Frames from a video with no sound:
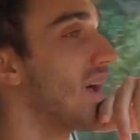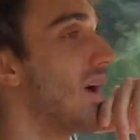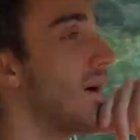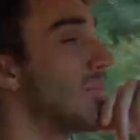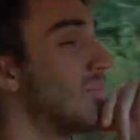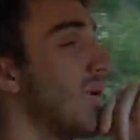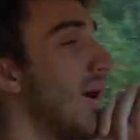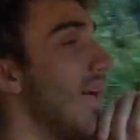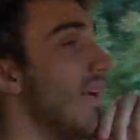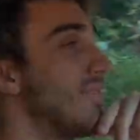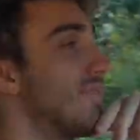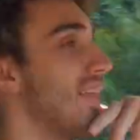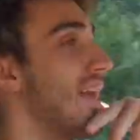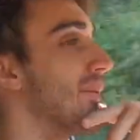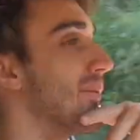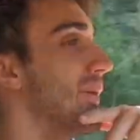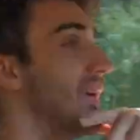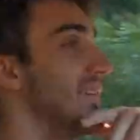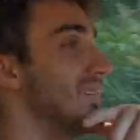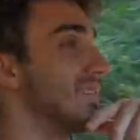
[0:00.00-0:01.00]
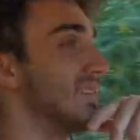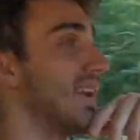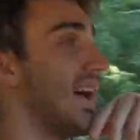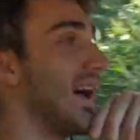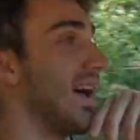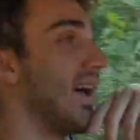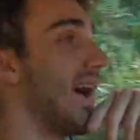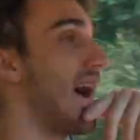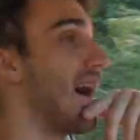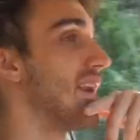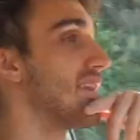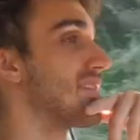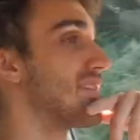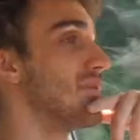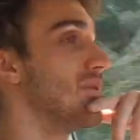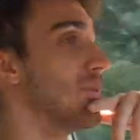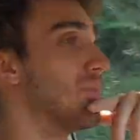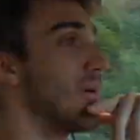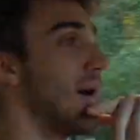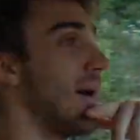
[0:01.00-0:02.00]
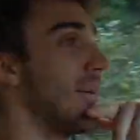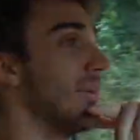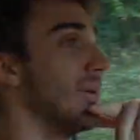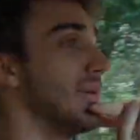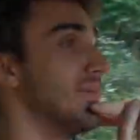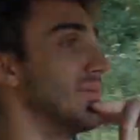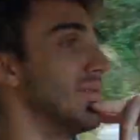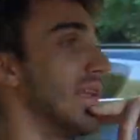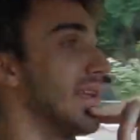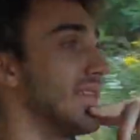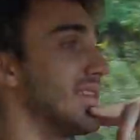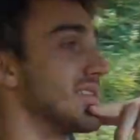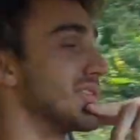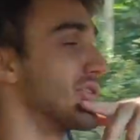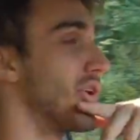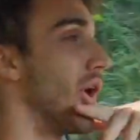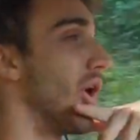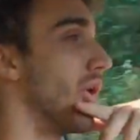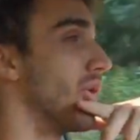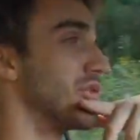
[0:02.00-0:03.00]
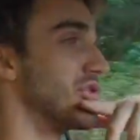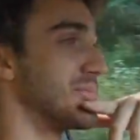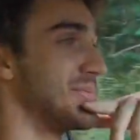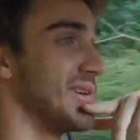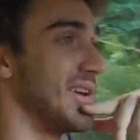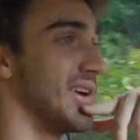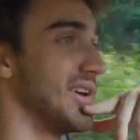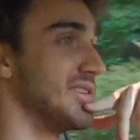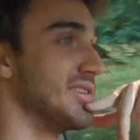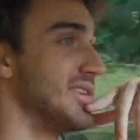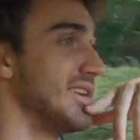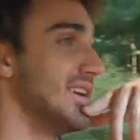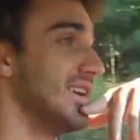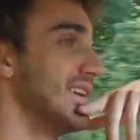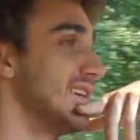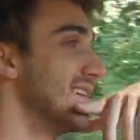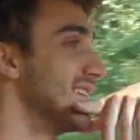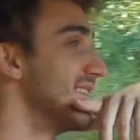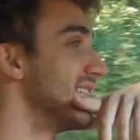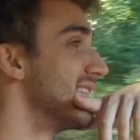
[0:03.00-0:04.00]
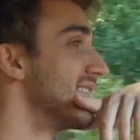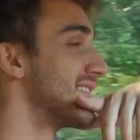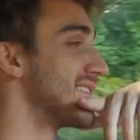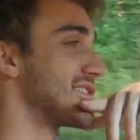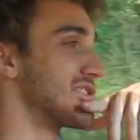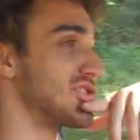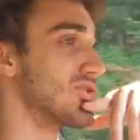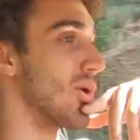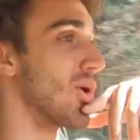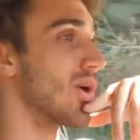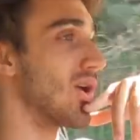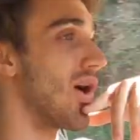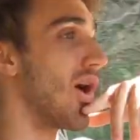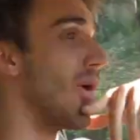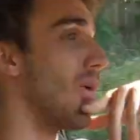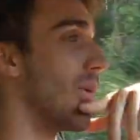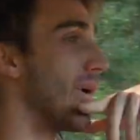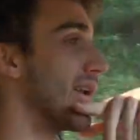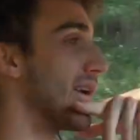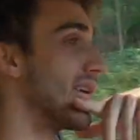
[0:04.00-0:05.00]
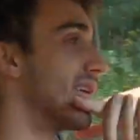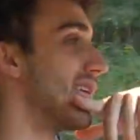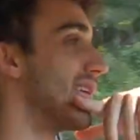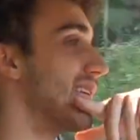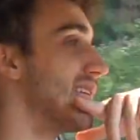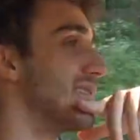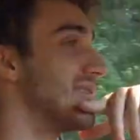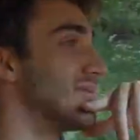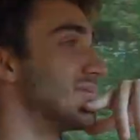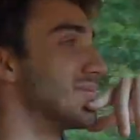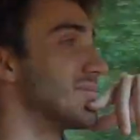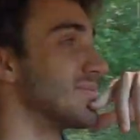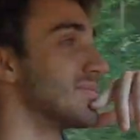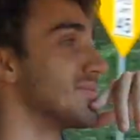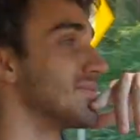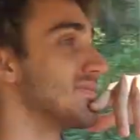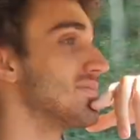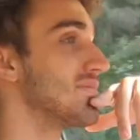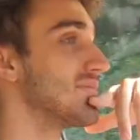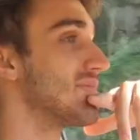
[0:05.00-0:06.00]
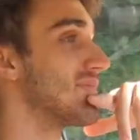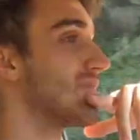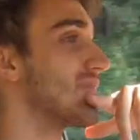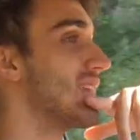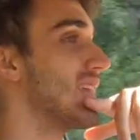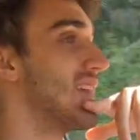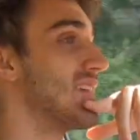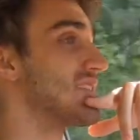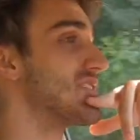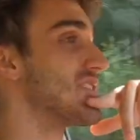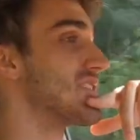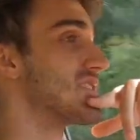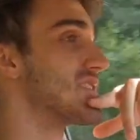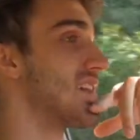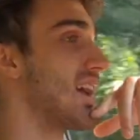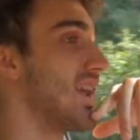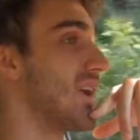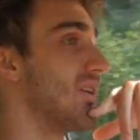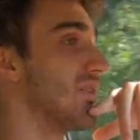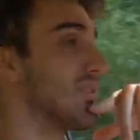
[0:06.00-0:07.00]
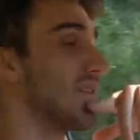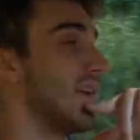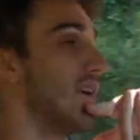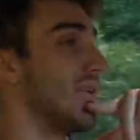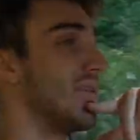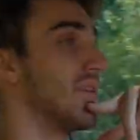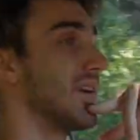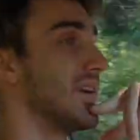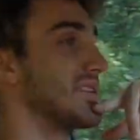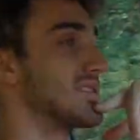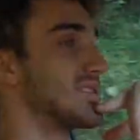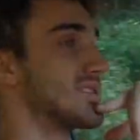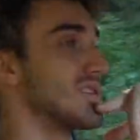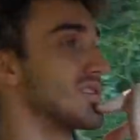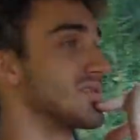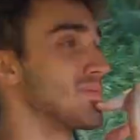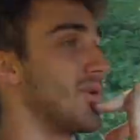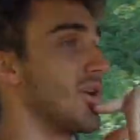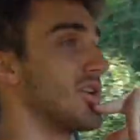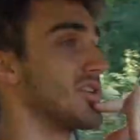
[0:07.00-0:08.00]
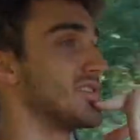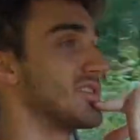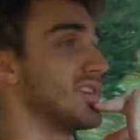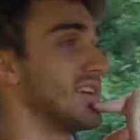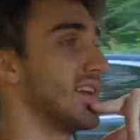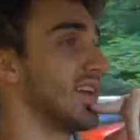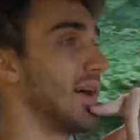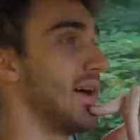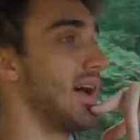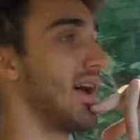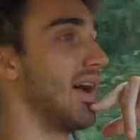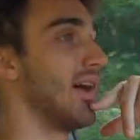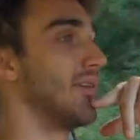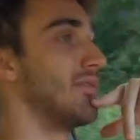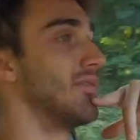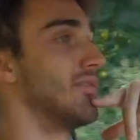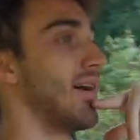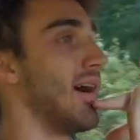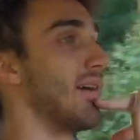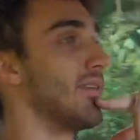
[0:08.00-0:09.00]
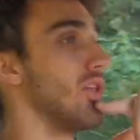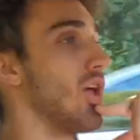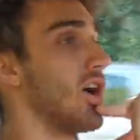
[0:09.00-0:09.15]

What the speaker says: I'll probably, for that reason, I honestly will probably let this go, just because to store it all winter, and it's just, I don't think it's the smartest thing. I